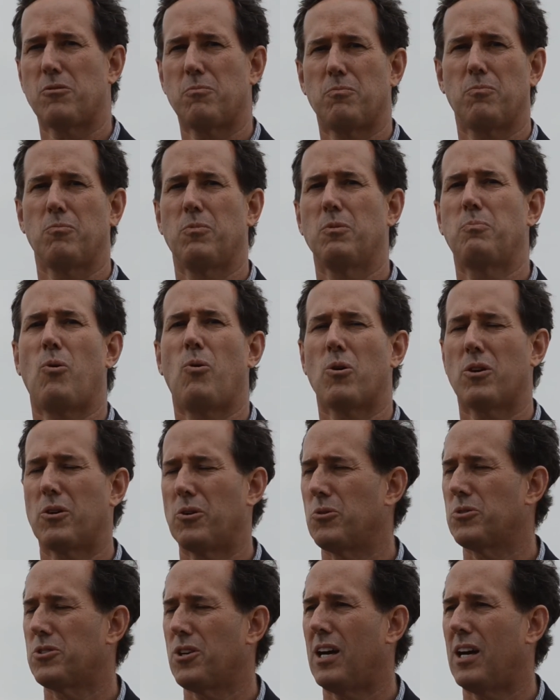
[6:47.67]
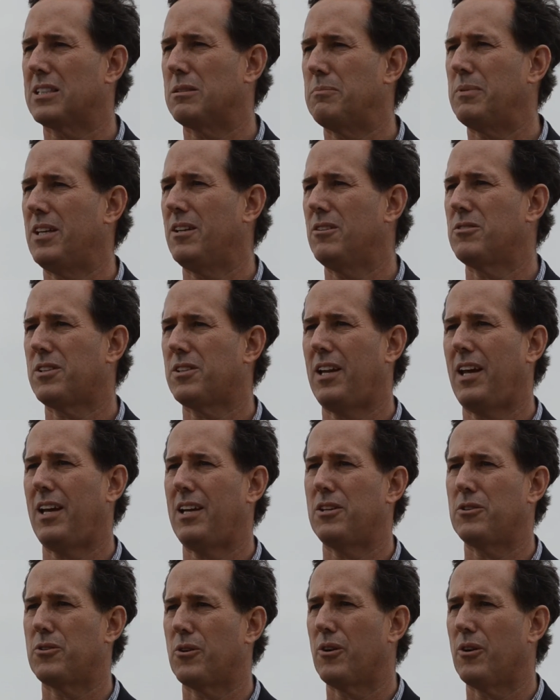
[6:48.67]
reporter who talked to me here
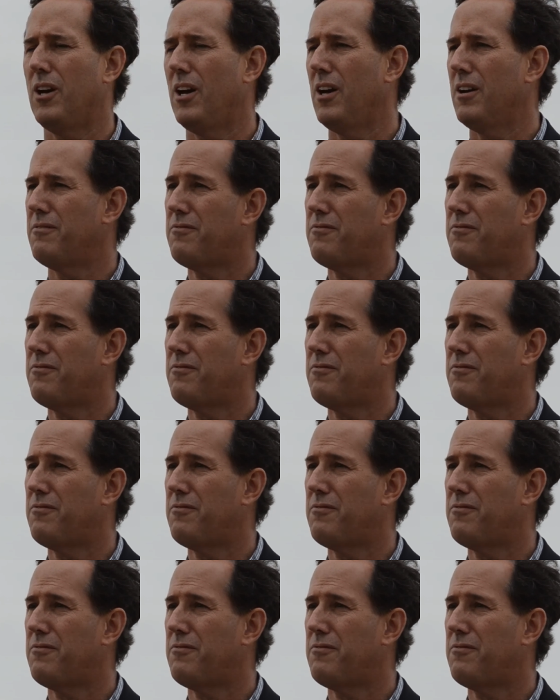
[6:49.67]
today, either